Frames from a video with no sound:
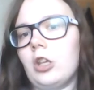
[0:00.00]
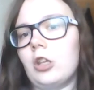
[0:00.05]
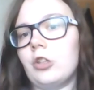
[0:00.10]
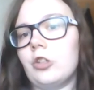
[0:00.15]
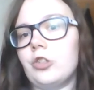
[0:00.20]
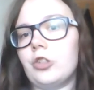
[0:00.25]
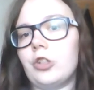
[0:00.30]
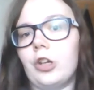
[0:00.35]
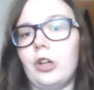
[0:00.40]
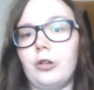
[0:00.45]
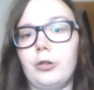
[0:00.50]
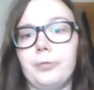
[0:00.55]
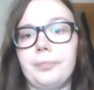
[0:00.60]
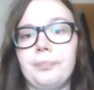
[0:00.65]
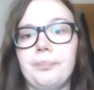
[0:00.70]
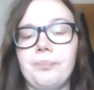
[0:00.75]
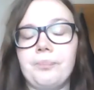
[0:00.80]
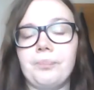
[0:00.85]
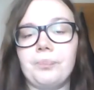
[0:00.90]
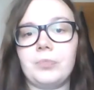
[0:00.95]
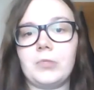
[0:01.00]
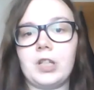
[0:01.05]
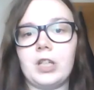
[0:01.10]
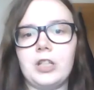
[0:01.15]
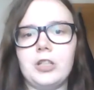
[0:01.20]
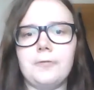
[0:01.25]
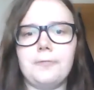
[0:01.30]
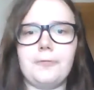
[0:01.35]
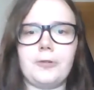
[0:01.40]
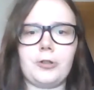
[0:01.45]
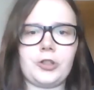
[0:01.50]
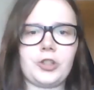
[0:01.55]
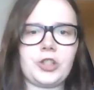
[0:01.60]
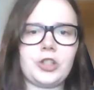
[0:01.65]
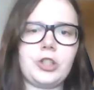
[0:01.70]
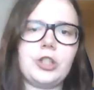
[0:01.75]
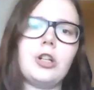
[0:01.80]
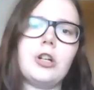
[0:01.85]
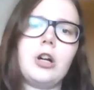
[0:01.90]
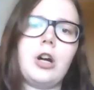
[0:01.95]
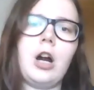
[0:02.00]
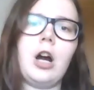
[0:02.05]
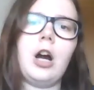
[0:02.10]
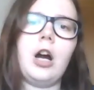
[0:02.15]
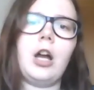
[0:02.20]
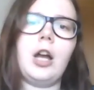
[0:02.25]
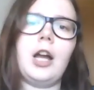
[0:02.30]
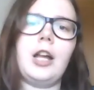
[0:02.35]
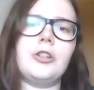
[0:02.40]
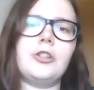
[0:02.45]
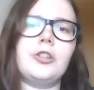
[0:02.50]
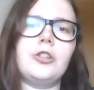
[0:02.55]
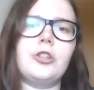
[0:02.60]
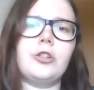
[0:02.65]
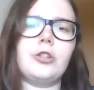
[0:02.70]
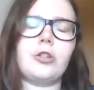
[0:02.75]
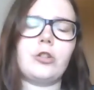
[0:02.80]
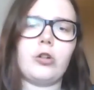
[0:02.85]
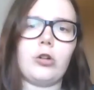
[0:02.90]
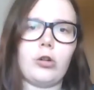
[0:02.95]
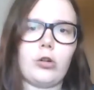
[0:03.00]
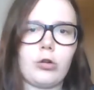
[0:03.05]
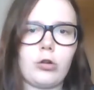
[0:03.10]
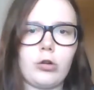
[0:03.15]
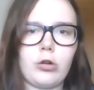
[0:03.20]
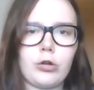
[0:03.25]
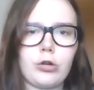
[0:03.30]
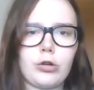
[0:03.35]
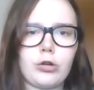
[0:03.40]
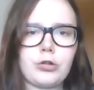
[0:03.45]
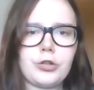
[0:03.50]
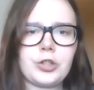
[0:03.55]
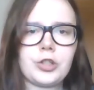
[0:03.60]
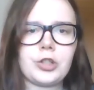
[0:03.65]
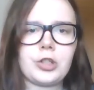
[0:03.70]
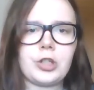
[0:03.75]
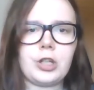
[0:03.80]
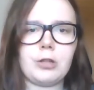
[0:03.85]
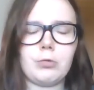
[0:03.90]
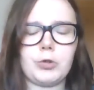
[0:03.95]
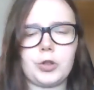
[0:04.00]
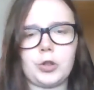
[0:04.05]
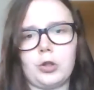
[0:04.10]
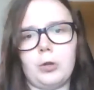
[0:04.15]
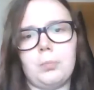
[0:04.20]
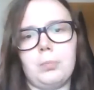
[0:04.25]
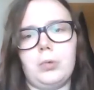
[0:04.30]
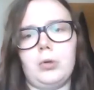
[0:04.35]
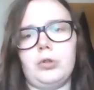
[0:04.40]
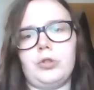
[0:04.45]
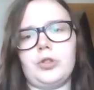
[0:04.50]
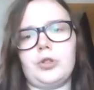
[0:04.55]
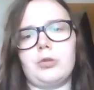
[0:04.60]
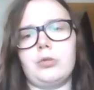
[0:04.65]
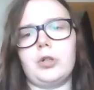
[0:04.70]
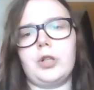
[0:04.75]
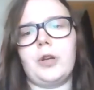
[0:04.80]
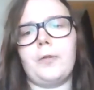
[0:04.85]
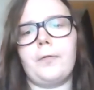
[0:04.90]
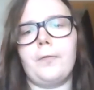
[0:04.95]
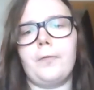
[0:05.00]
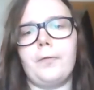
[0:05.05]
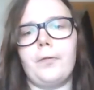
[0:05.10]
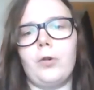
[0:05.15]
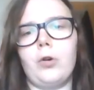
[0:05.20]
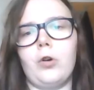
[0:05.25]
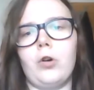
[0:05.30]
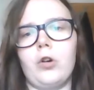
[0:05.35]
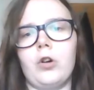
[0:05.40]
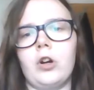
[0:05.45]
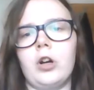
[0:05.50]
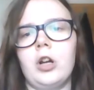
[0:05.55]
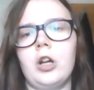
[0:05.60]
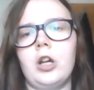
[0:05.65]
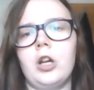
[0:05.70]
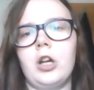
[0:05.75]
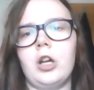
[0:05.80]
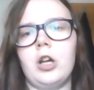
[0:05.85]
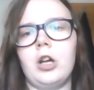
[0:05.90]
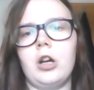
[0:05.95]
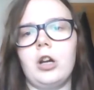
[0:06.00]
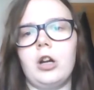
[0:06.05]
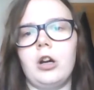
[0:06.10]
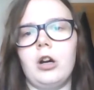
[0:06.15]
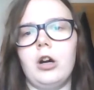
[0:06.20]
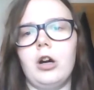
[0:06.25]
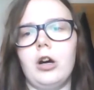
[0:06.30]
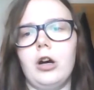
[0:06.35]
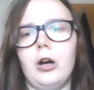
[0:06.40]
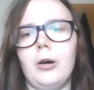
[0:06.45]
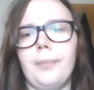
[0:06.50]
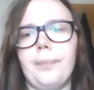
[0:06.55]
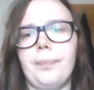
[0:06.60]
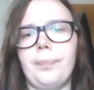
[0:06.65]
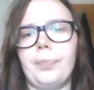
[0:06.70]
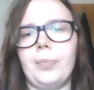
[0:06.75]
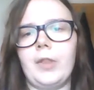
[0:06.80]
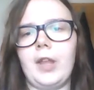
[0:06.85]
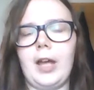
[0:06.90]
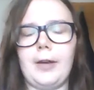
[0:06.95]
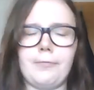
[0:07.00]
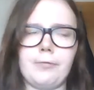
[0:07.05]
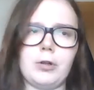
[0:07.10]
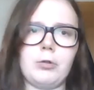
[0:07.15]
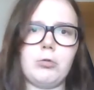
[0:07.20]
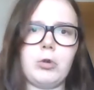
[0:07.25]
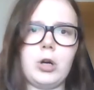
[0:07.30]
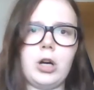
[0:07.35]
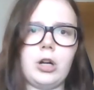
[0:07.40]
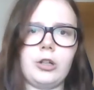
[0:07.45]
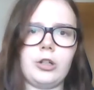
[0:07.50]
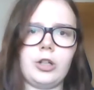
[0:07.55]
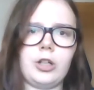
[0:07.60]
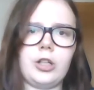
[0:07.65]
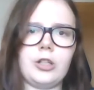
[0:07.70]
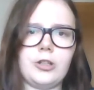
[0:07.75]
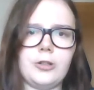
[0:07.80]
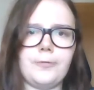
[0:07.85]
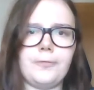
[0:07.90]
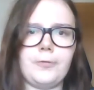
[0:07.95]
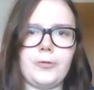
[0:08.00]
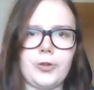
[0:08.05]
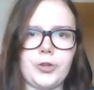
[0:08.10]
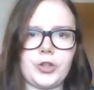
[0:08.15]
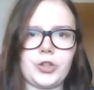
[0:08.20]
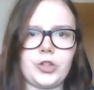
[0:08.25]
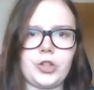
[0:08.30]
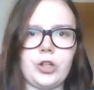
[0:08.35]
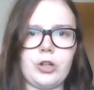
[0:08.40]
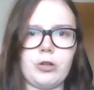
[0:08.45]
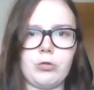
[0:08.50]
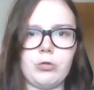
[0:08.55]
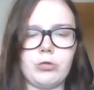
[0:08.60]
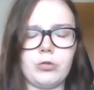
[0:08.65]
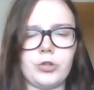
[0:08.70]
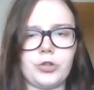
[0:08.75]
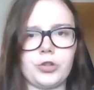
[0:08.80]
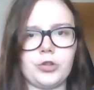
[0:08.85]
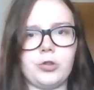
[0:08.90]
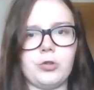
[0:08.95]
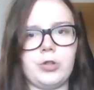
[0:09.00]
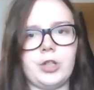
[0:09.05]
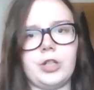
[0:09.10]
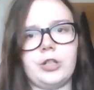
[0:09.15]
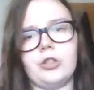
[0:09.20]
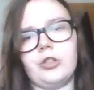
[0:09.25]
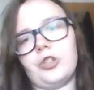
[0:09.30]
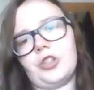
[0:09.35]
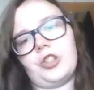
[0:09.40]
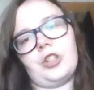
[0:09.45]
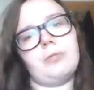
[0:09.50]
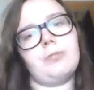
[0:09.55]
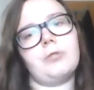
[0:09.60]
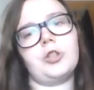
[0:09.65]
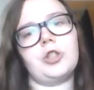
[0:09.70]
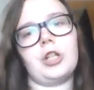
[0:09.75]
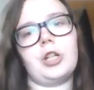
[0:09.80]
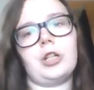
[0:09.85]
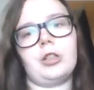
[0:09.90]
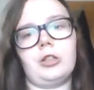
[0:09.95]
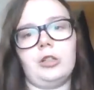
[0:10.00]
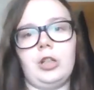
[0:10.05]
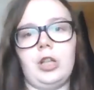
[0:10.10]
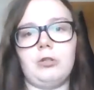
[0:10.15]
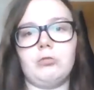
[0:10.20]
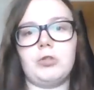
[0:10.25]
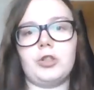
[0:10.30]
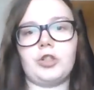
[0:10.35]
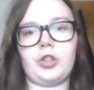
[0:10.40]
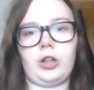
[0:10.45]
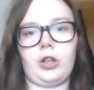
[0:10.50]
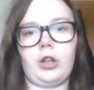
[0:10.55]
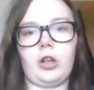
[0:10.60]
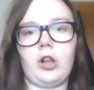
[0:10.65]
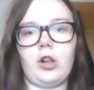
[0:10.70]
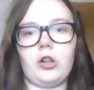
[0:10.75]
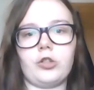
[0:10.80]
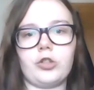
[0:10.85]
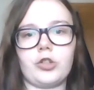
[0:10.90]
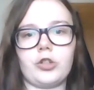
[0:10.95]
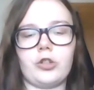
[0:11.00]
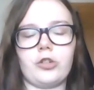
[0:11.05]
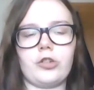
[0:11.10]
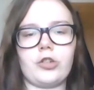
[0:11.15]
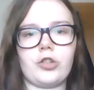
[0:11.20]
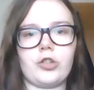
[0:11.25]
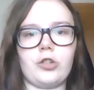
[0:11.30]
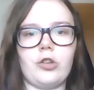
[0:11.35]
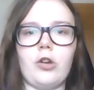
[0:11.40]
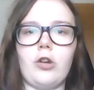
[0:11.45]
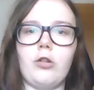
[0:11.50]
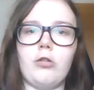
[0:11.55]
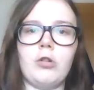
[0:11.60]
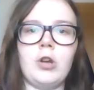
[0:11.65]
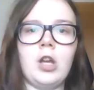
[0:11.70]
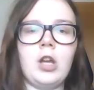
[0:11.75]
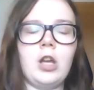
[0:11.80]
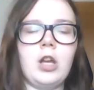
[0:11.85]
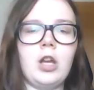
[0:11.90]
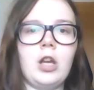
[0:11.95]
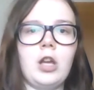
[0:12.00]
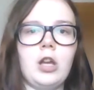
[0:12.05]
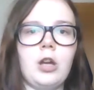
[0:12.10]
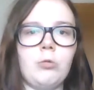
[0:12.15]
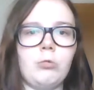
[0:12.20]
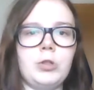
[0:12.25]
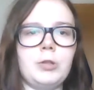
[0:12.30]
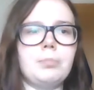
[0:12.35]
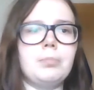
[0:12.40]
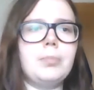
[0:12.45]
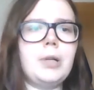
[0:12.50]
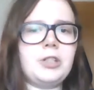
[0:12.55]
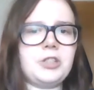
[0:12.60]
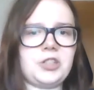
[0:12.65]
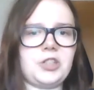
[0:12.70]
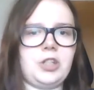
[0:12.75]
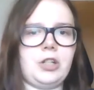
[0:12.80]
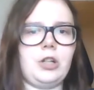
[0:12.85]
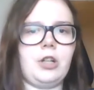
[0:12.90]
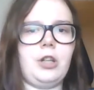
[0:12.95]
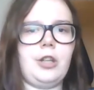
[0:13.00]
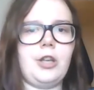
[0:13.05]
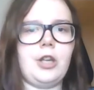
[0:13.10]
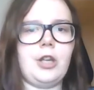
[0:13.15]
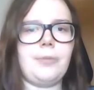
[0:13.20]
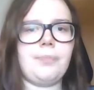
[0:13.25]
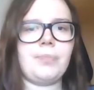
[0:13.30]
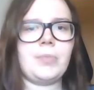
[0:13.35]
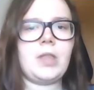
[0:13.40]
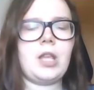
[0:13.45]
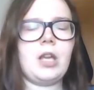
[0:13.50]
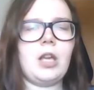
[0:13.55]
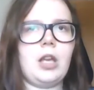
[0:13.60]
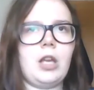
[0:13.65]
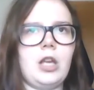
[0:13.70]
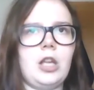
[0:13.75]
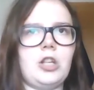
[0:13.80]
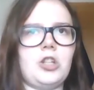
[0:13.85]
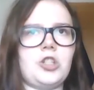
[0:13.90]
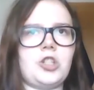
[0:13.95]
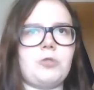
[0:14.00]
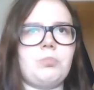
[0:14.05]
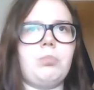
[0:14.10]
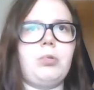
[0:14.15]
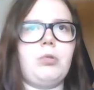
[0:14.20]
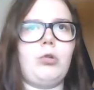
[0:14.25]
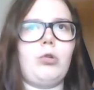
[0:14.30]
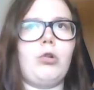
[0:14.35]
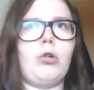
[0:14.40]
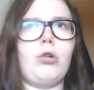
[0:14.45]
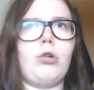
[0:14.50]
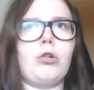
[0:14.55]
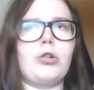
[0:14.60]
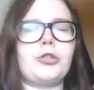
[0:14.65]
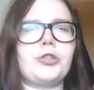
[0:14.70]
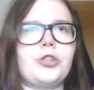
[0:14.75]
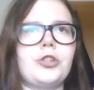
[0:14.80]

So in the first year, I had the core course. It was compulsory for everyone in the first year who was doing the subject language and culture. So we basically explored